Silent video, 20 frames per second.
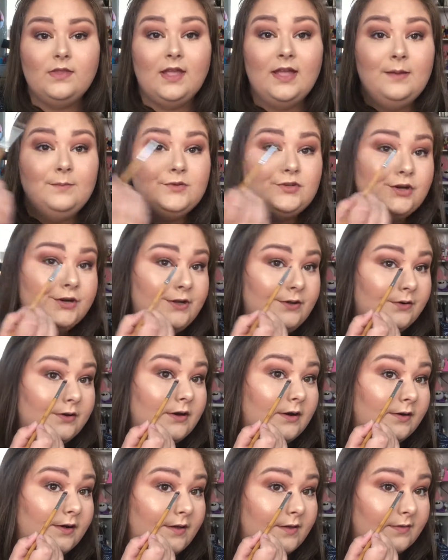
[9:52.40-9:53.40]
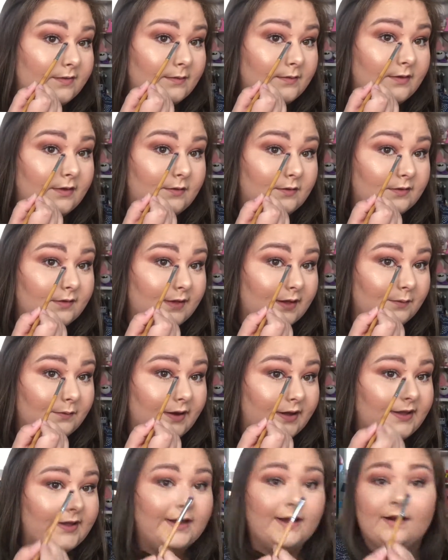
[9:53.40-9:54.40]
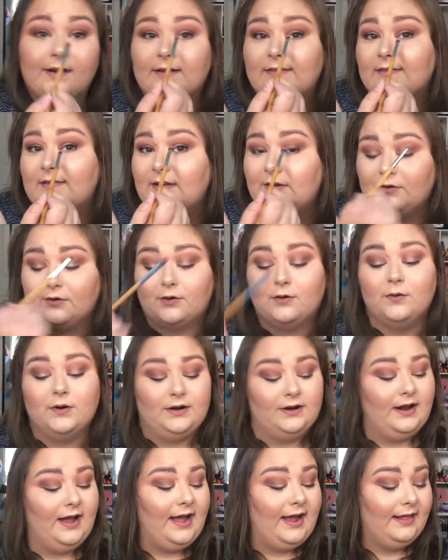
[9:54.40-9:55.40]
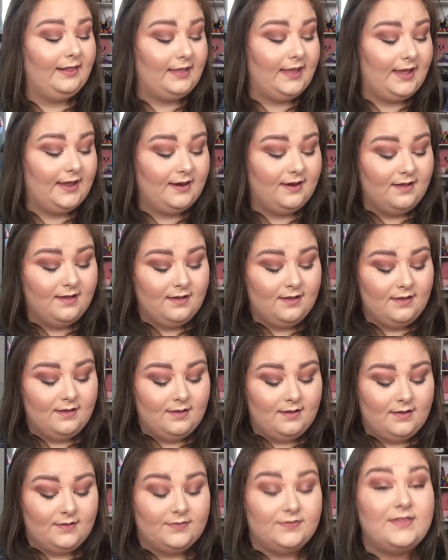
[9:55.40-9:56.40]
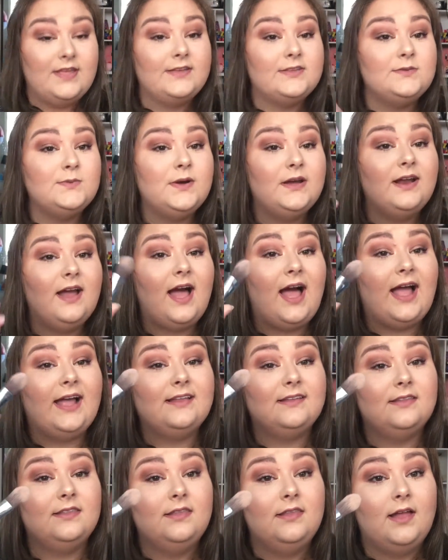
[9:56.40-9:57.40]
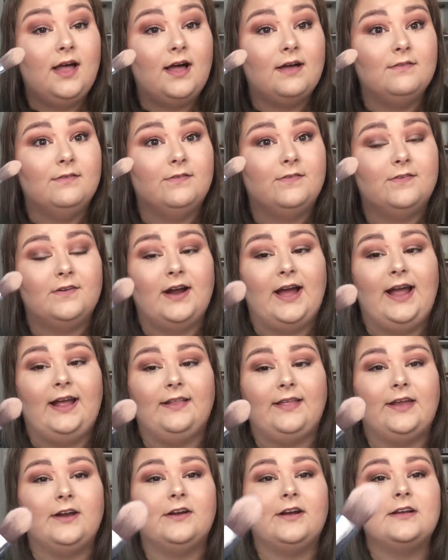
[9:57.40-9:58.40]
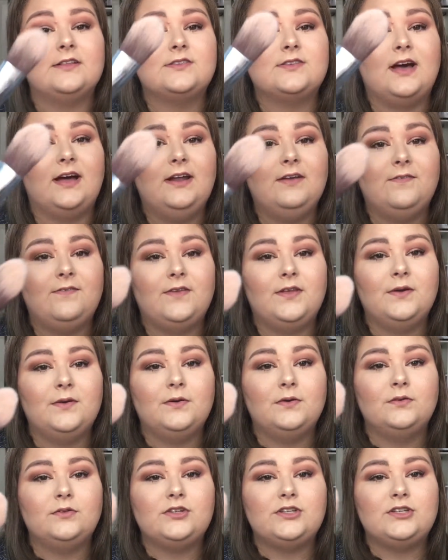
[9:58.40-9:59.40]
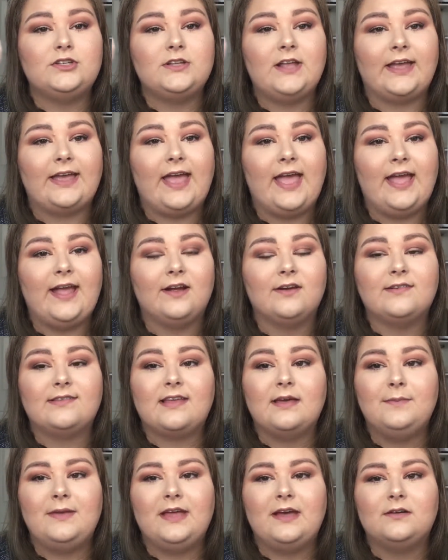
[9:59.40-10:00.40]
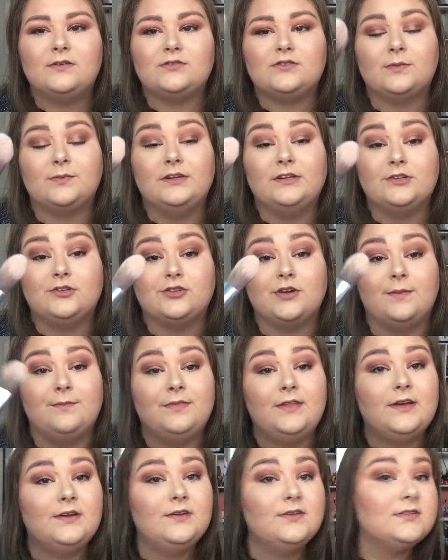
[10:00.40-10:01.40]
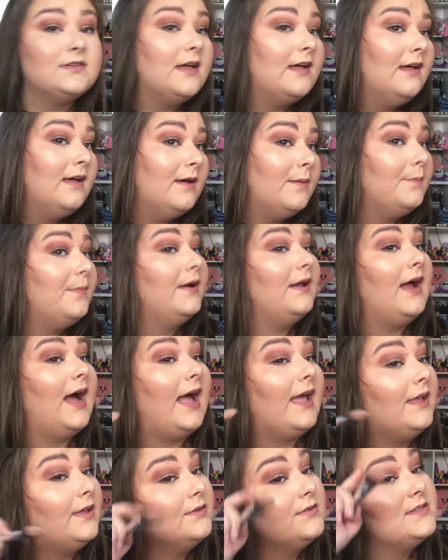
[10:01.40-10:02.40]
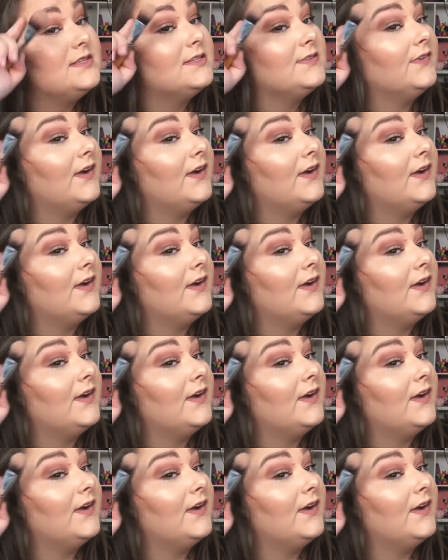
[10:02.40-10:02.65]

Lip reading: I'm sure you could always use it like right here as an inner corner highlight. This one I loved for highlighter. It's got a few like hairs coming out, so I'm going to trim those. But I use this